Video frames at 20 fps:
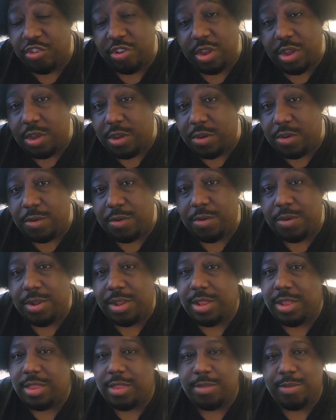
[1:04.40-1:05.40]
Joe,
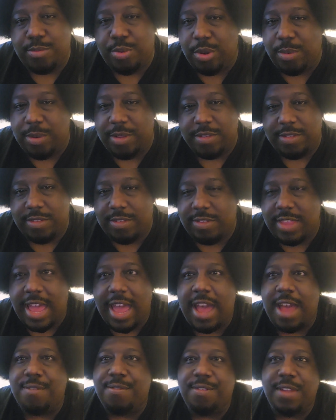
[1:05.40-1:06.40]
pretty much the
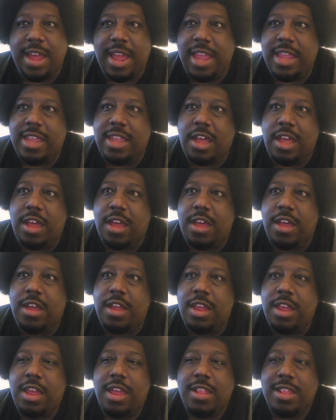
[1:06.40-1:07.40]
staff.
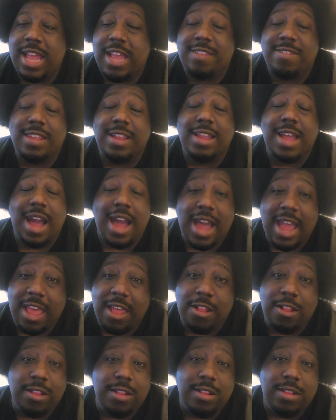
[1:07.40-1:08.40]
Thanks to
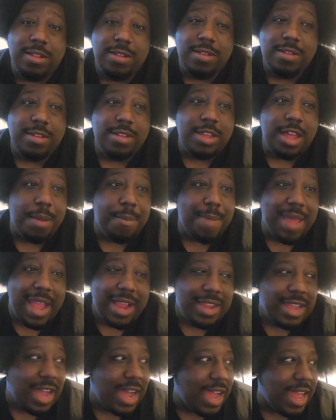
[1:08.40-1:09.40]
Kyle,
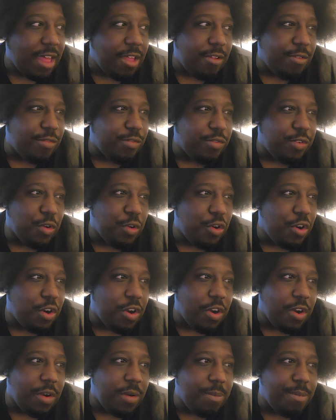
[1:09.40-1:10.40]
comeback Kyle,
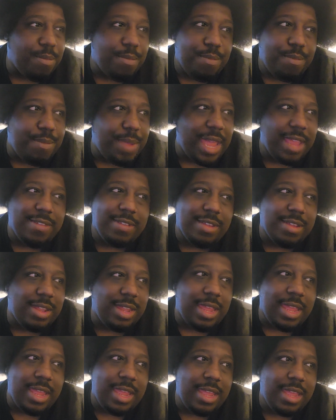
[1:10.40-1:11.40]
for
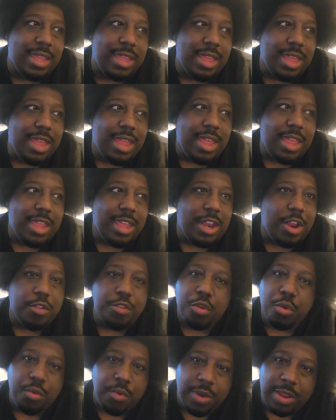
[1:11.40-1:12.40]
basically
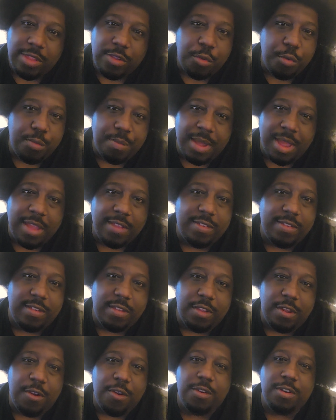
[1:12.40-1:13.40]
doing what he do
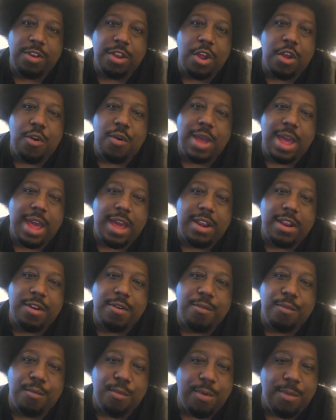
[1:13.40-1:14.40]
best, know how
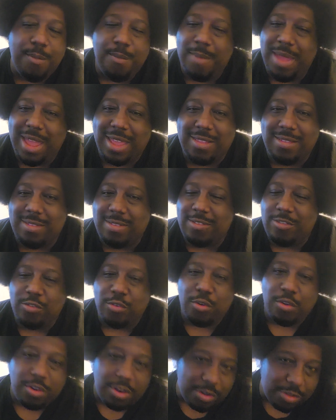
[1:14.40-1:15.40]
to make
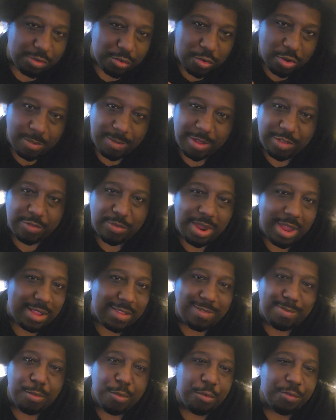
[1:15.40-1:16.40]
sure the tournaments ran
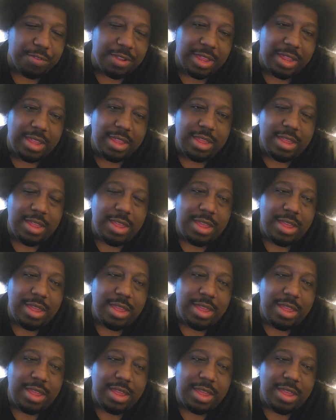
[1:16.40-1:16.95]
smoothly.